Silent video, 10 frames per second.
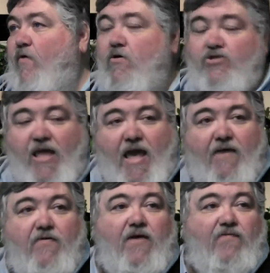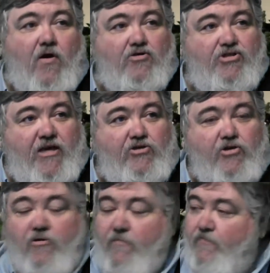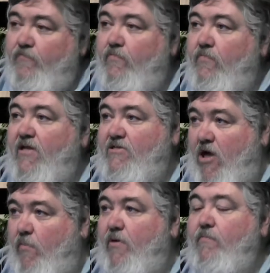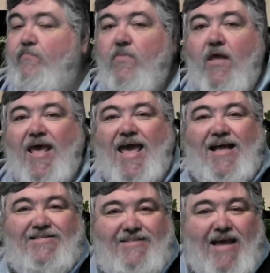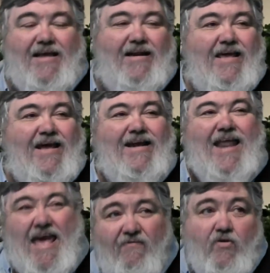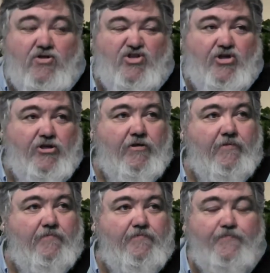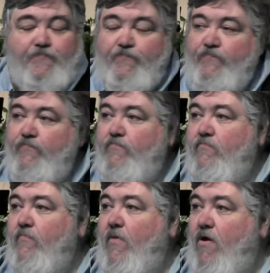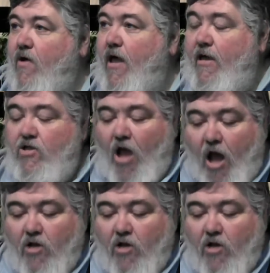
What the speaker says: First, they have a false teacher that's helping them. And secondly, devils. Okay?